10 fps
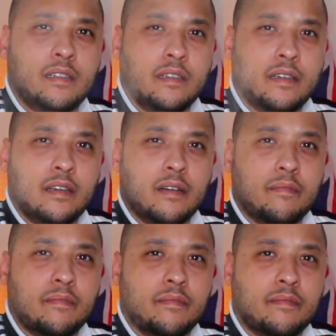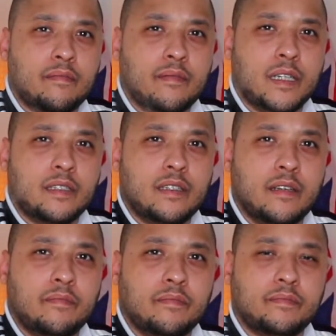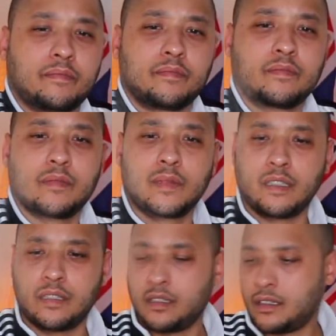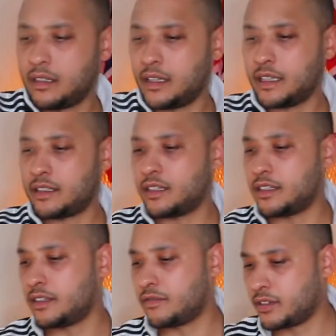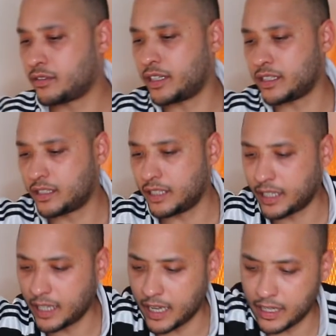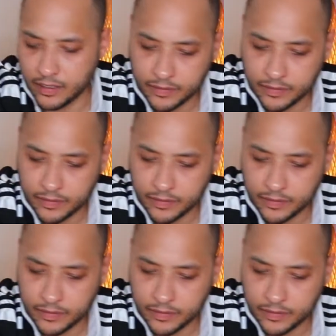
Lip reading: Yeah, that's it. Nice Sunday roast. Let's dig in.